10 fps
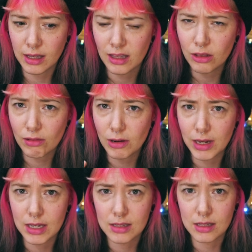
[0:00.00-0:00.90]
I think 3
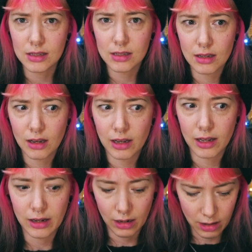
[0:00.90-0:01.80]
weeks since
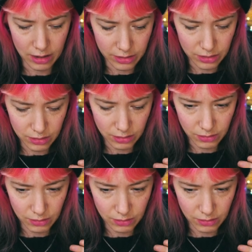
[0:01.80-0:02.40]
I last,